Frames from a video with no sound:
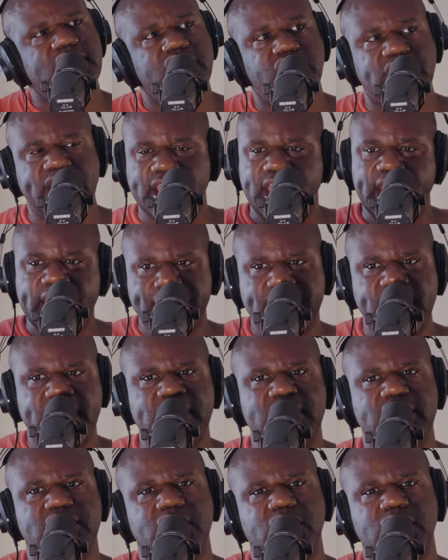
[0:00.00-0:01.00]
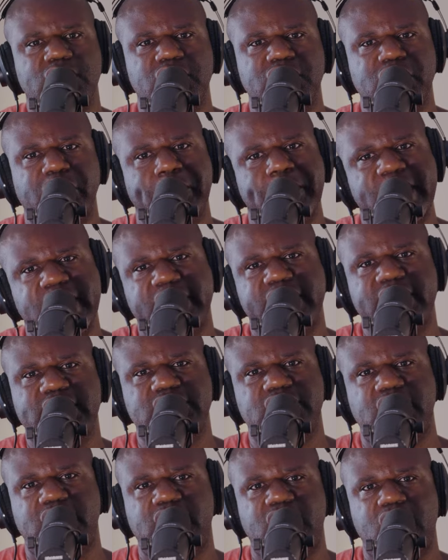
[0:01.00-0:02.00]
You're like, hey man, you know, your
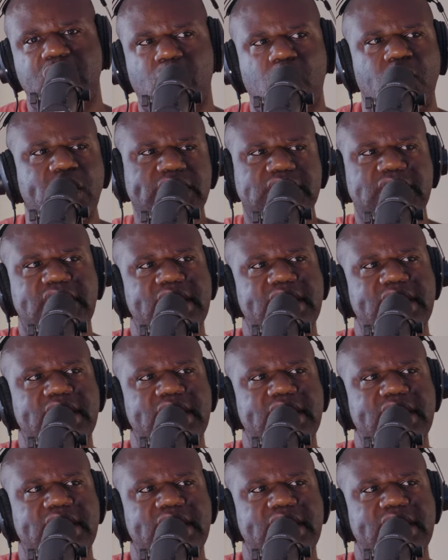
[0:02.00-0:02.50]
merits are one